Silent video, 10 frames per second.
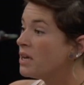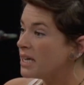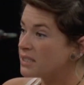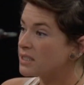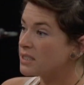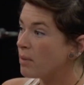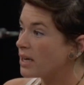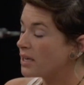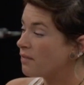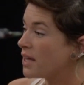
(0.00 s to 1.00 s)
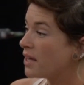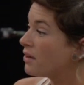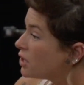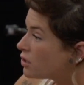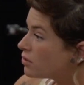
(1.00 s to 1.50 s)
is somebody that
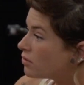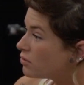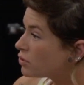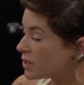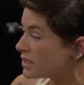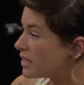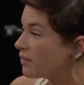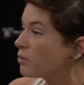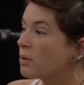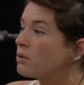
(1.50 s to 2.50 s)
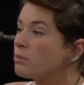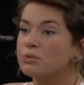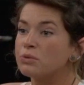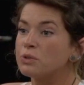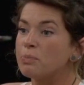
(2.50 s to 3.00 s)
treats everybody
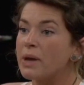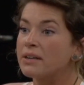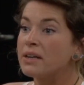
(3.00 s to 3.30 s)
with respect.